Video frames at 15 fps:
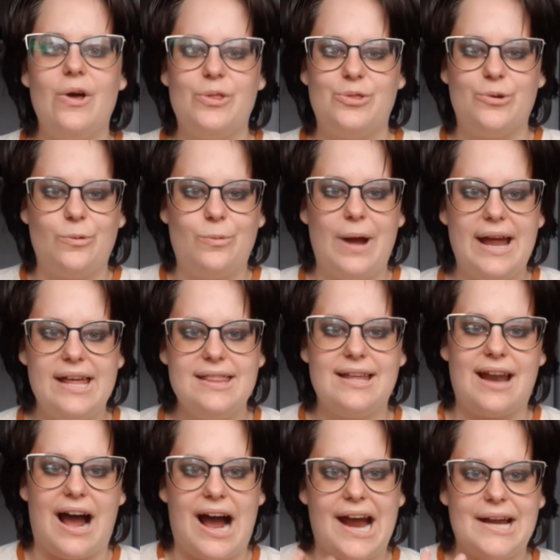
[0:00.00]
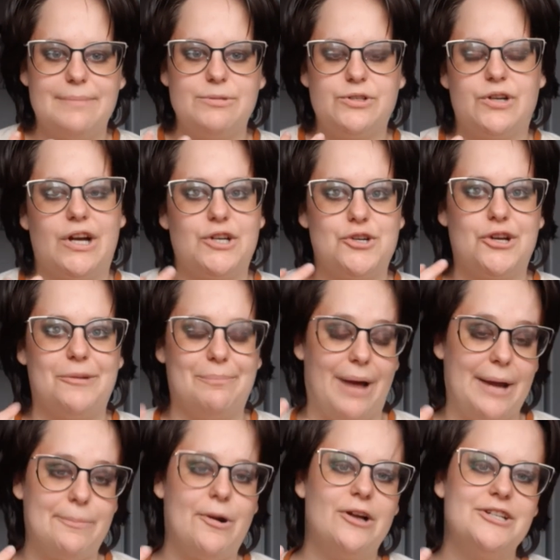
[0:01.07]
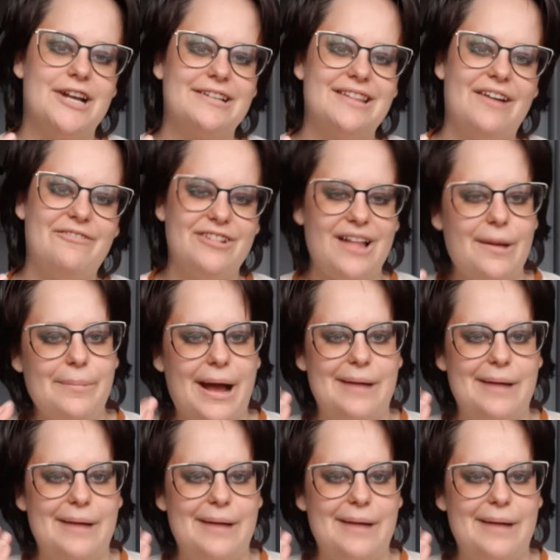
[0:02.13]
the way that I am structuring my project Level Up,